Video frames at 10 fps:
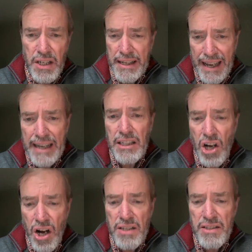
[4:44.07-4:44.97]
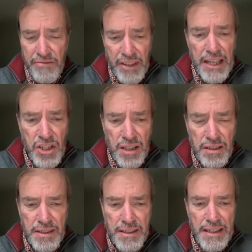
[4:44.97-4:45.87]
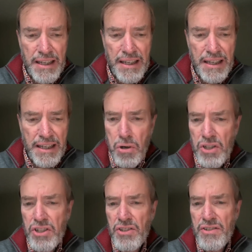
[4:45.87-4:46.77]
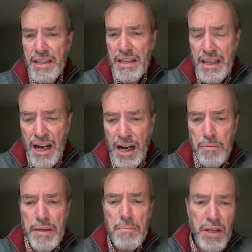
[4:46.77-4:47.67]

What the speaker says: can cause inflation if it pushes the economy